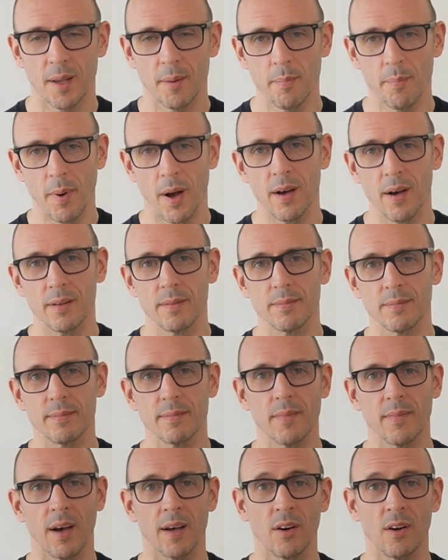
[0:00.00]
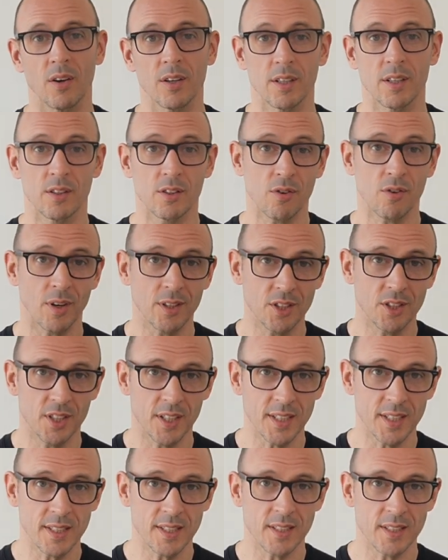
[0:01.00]
But unlike
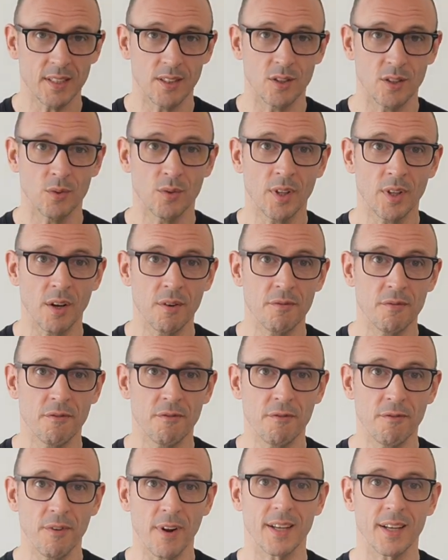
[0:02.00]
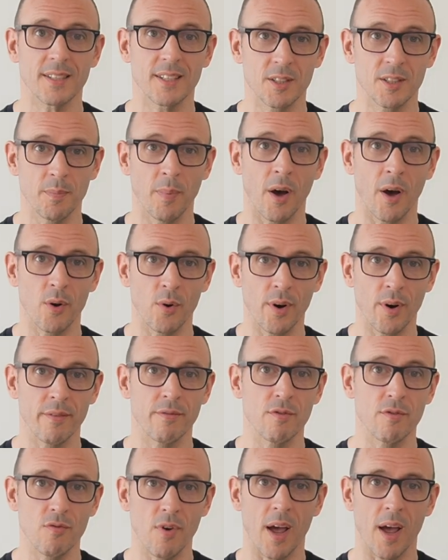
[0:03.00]
crunches, you don't flex the spine on every
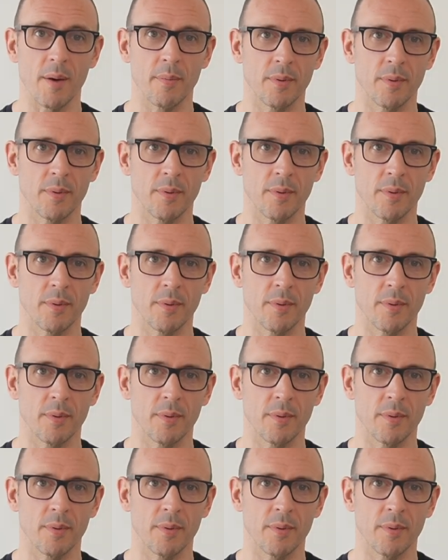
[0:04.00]
rep.